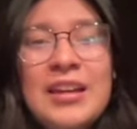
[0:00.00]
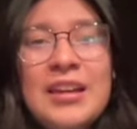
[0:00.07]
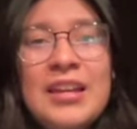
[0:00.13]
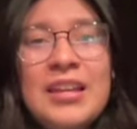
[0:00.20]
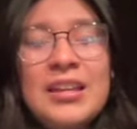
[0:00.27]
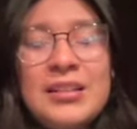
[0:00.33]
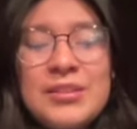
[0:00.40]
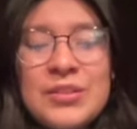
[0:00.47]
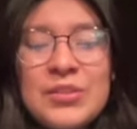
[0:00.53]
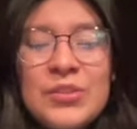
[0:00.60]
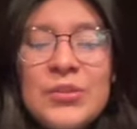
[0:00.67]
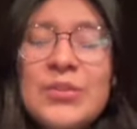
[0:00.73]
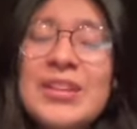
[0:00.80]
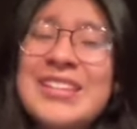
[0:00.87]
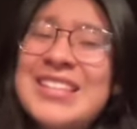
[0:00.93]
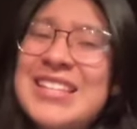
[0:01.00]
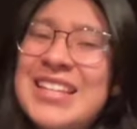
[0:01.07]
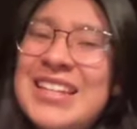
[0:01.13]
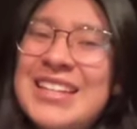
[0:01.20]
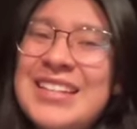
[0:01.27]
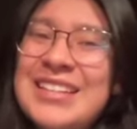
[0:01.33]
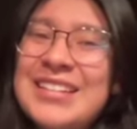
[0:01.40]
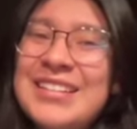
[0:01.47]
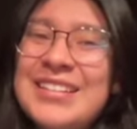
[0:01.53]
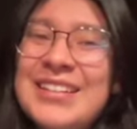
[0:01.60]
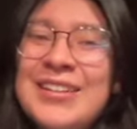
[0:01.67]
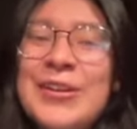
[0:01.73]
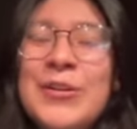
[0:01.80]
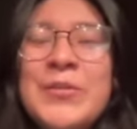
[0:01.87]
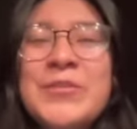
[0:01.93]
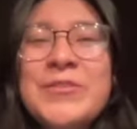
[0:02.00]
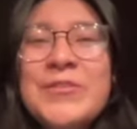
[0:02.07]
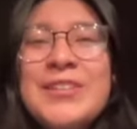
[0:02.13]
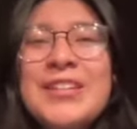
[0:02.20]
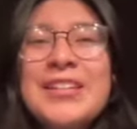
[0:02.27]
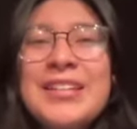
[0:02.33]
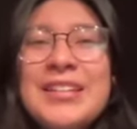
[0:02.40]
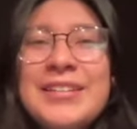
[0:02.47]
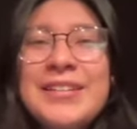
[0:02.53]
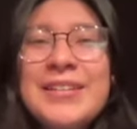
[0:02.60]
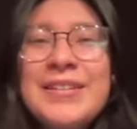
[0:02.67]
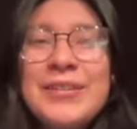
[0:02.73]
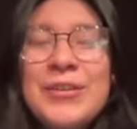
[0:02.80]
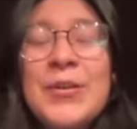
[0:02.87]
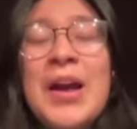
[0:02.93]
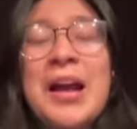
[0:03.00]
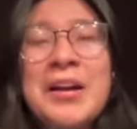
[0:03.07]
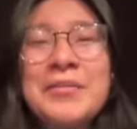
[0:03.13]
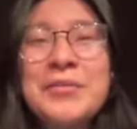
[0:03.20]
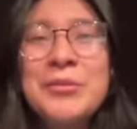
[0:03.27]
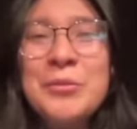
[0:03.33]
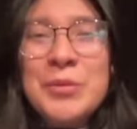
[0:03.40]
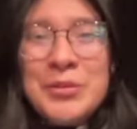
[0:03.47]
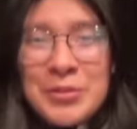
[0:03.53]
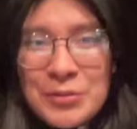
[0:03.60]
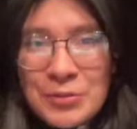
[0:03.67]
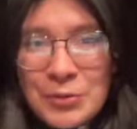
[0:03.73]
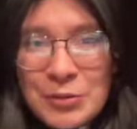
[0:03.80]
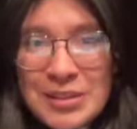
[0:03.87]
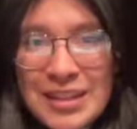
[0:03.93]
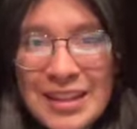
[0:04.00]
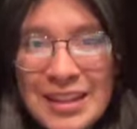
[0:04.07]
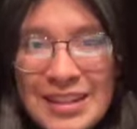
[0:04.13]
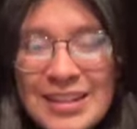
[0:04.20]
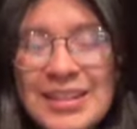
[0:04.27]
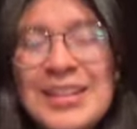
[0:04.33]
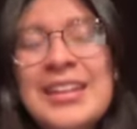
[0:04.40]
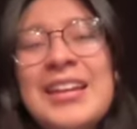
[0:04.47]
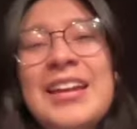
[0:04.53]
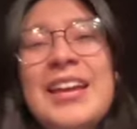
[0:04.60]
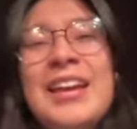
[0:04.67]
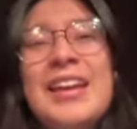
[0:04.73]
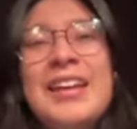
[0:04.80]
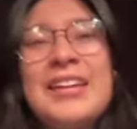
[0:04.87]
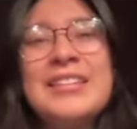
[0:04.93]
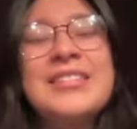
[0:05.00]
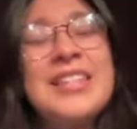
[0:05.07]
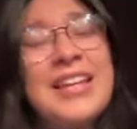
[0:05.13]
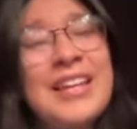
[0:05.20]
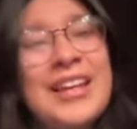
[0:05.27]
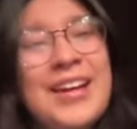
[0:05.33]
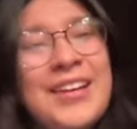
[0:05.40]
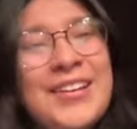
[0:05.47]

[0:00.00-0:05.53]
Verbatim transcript: And so that's it. Hopefully you have a wonderful day. Take care.